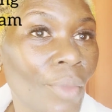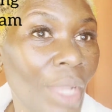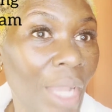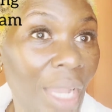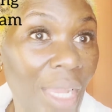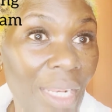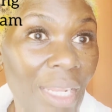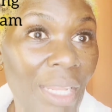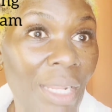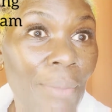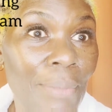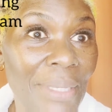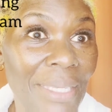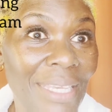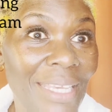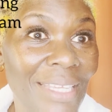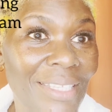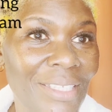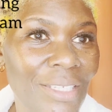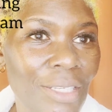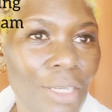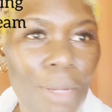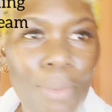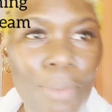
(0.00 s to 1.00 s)
And I'll be
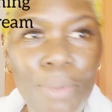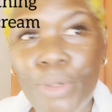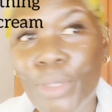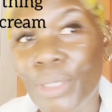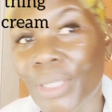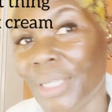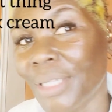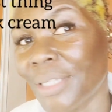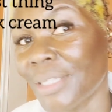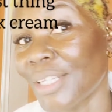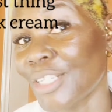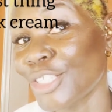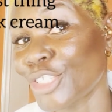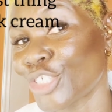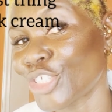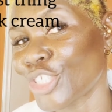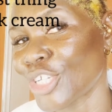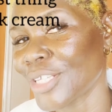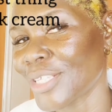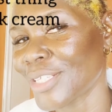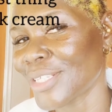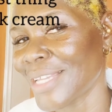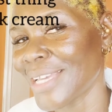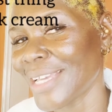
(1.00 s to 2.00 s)
getting up looking
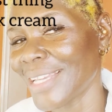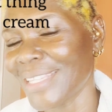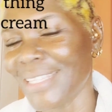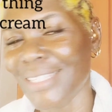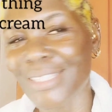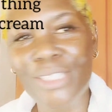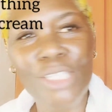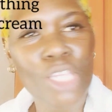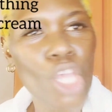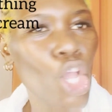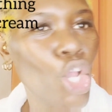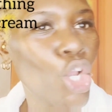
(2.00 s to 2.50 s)
just like this,